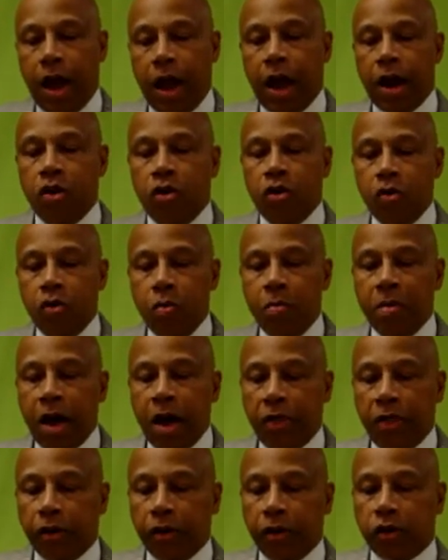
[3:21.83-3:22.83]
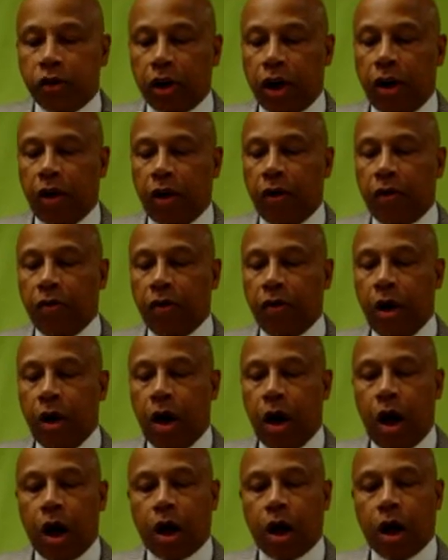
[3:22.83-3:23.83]
and new methods of
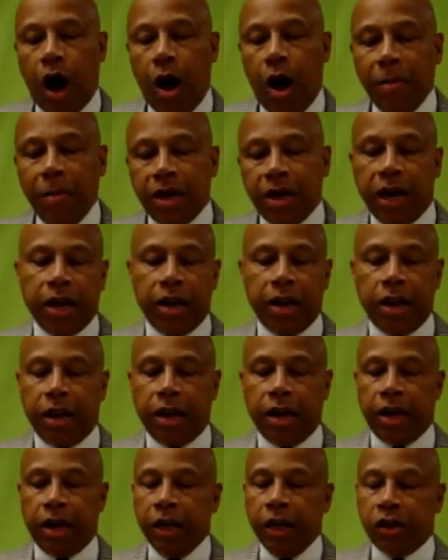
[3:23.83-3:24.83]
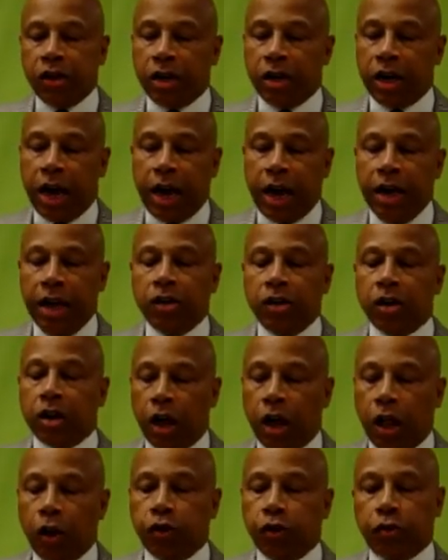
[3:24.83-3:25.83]
accommodating
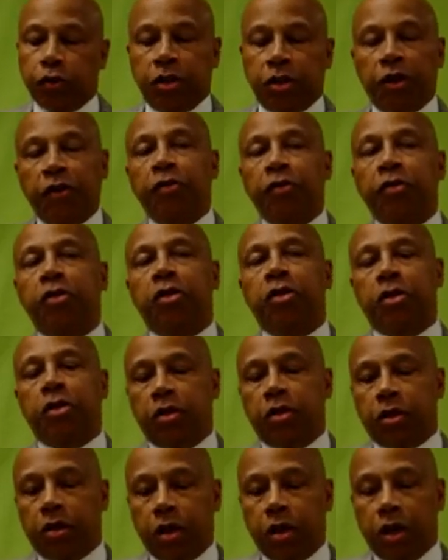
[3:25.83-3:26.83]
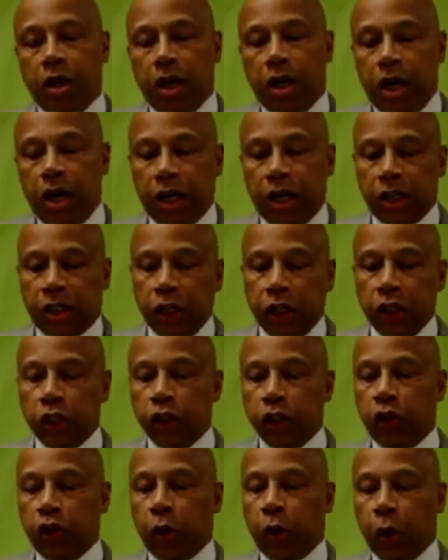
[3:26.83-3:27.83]
intercultural differences, in
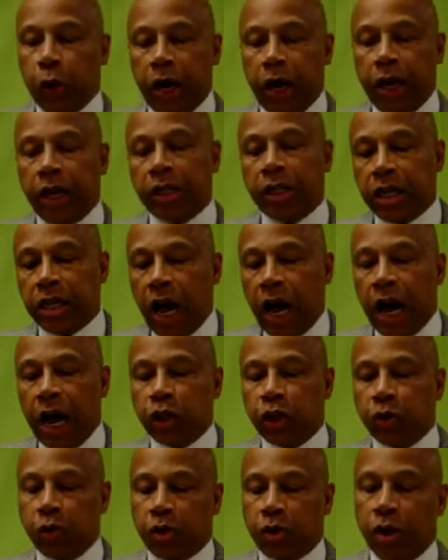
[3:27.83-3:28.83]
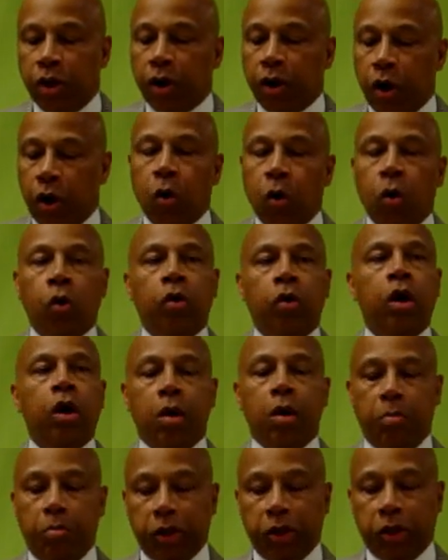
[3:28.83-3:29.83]
addition to creating ties within their own
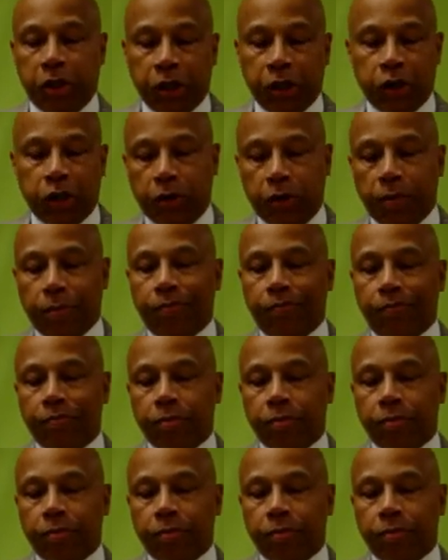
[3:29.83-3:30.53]
potential.